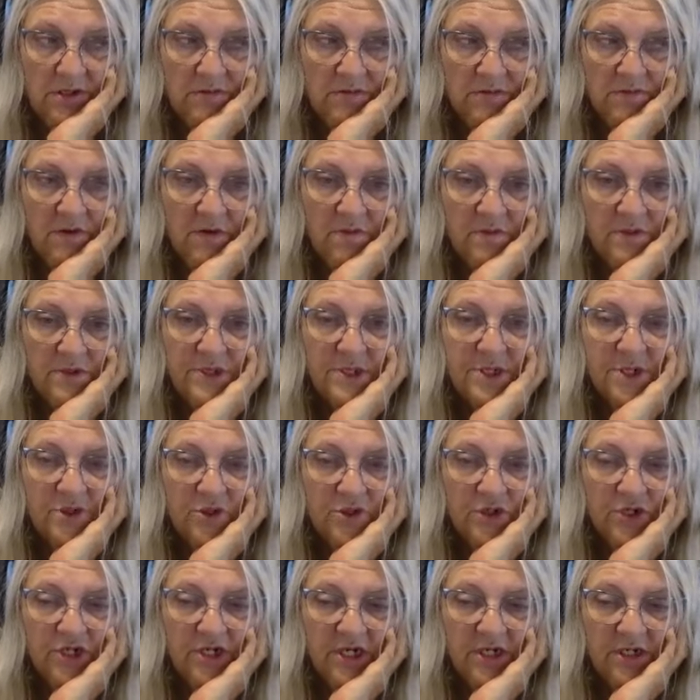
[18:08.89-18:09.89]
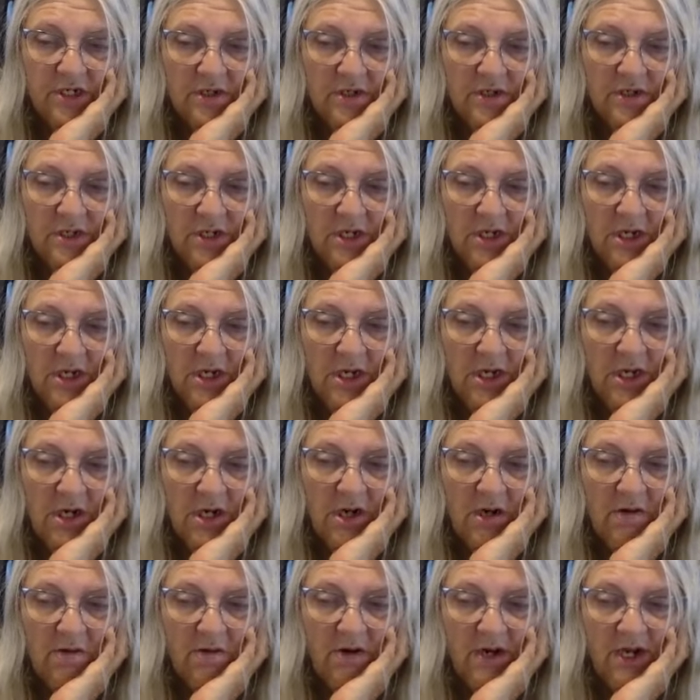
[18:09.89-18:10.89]
when we're talking
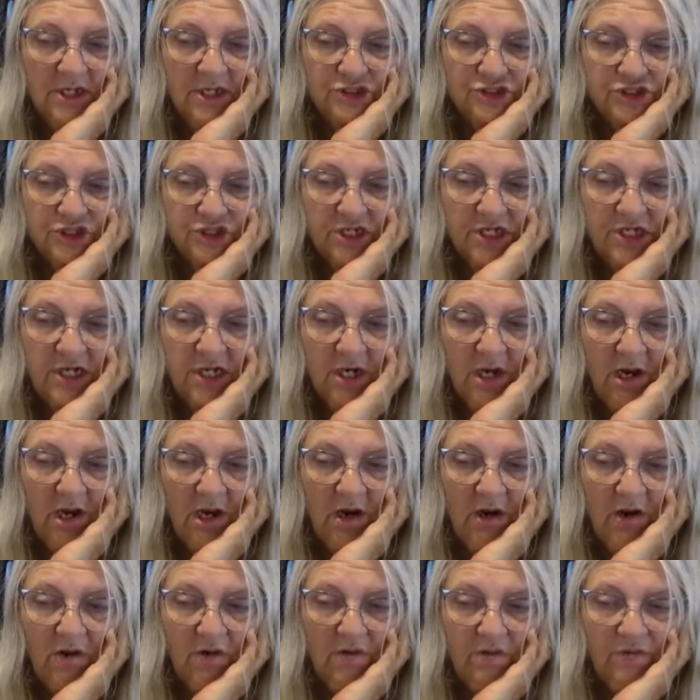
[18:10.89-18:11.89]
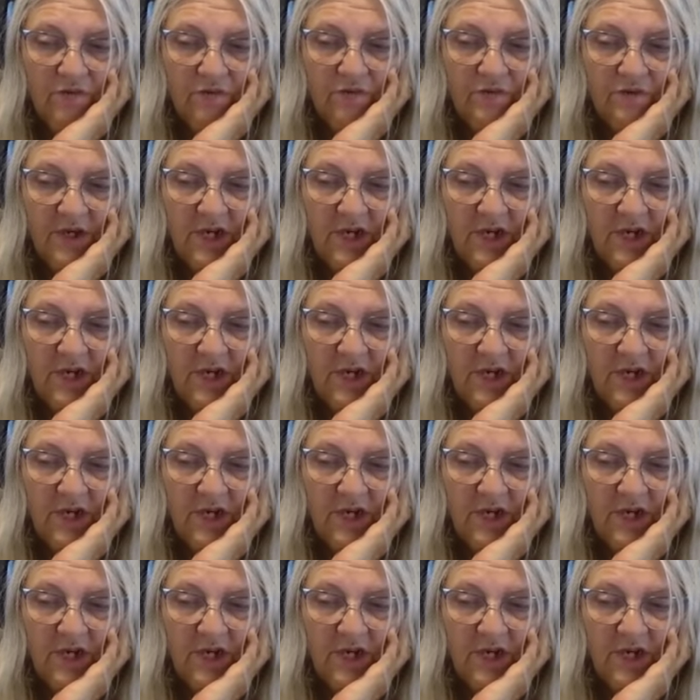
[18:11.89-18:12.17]
are actually of